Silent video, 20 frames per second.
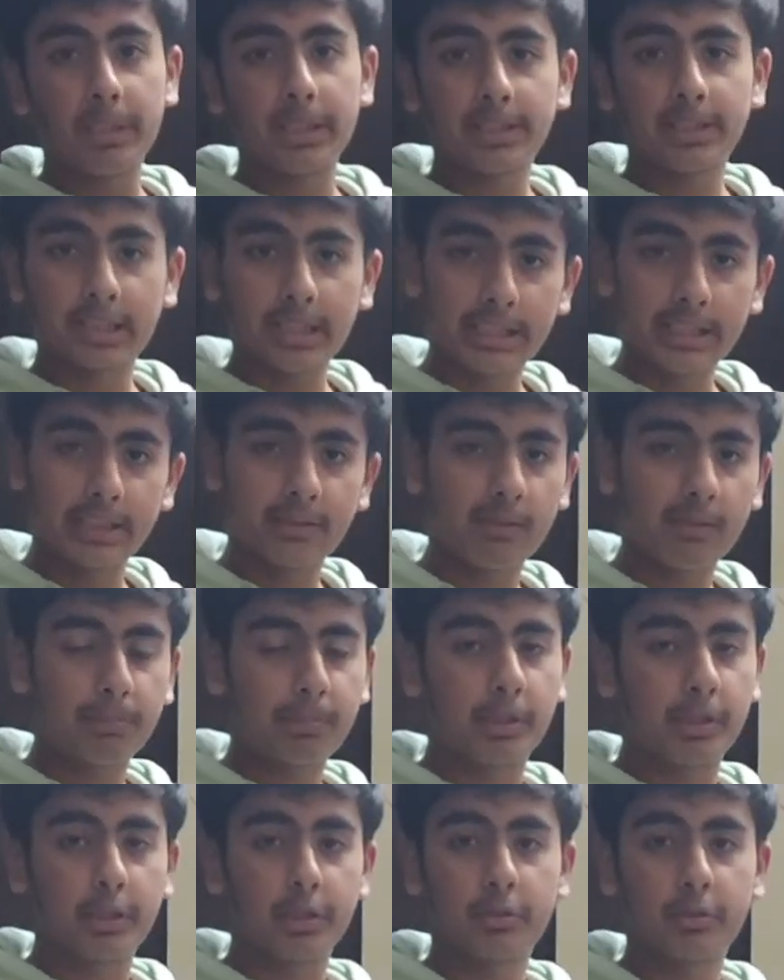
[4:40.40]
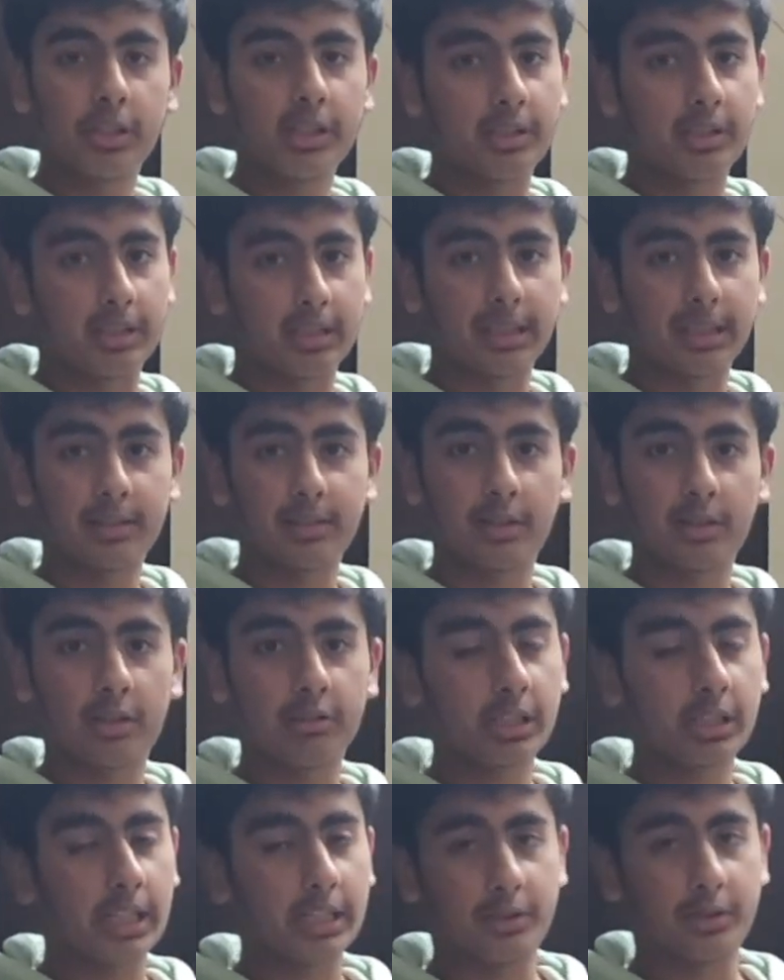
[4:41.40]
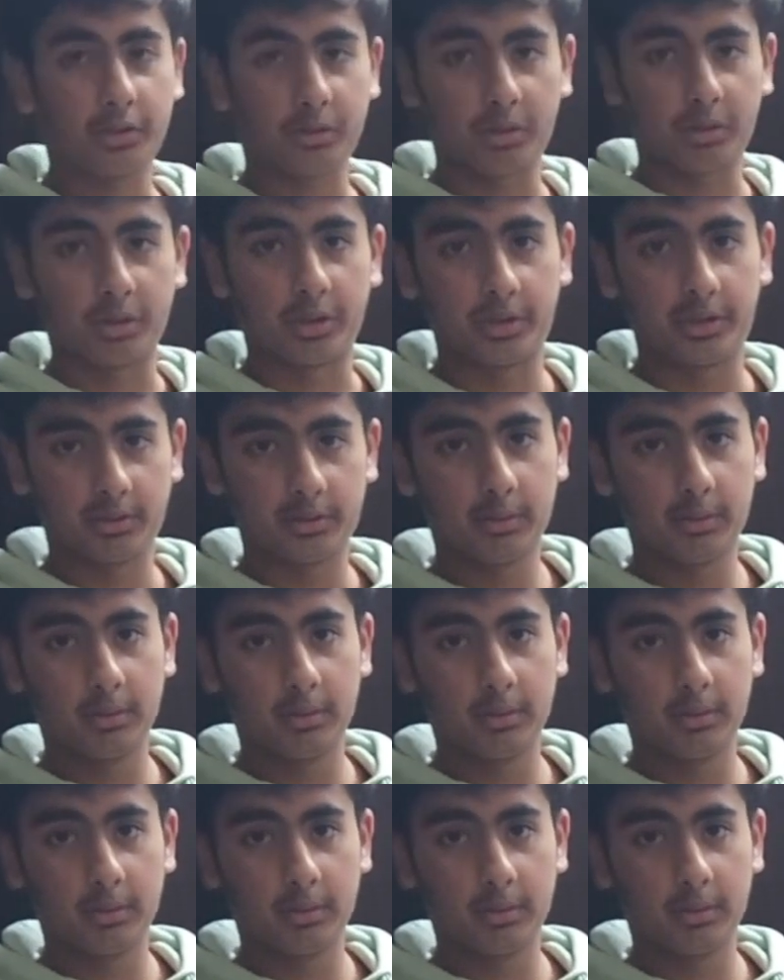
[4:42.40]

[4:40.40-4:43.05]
it, it will produce a ringing sound, as you heard.